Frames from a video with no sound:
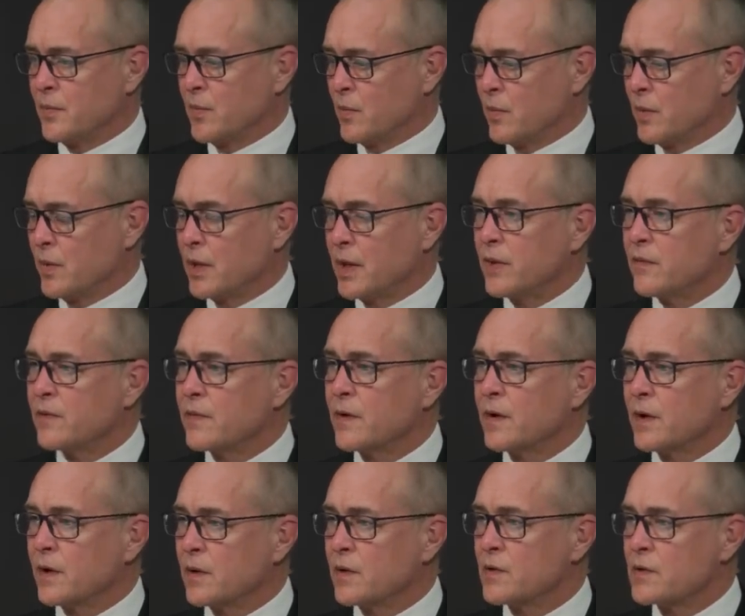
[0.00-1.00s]
But we're getting
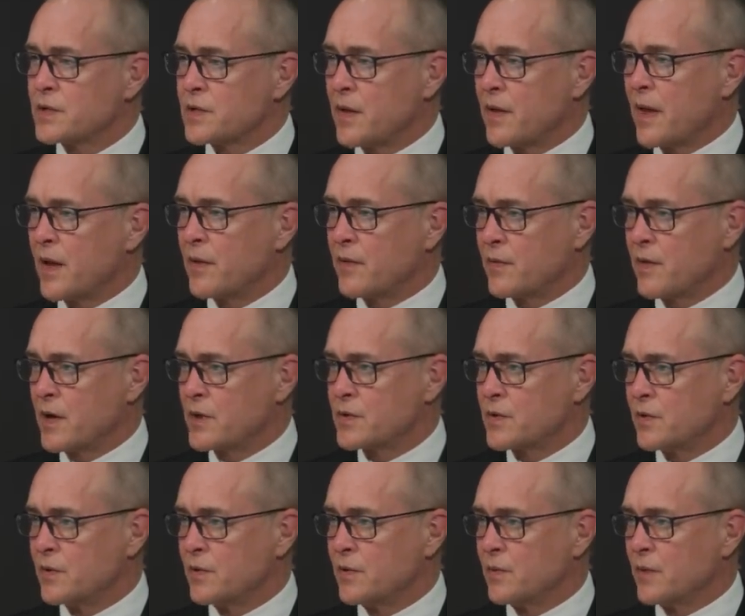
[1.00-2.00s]
fairly close to that
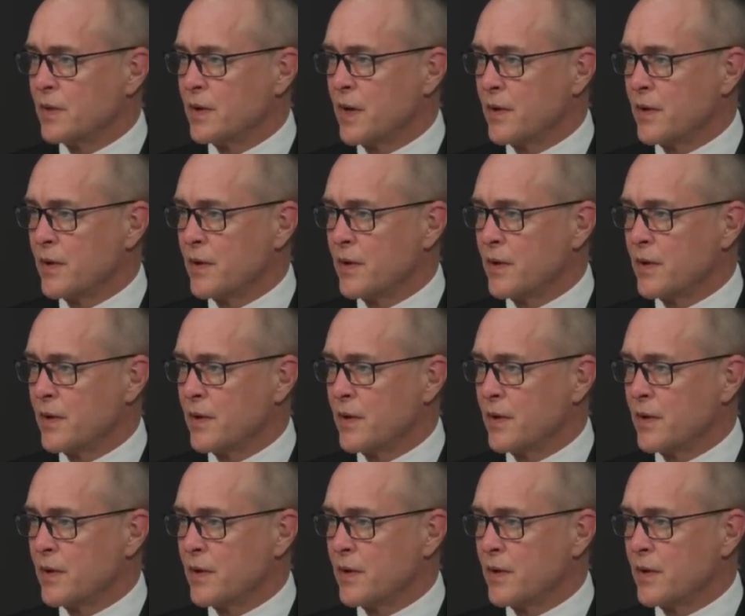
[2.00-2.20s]
threshold where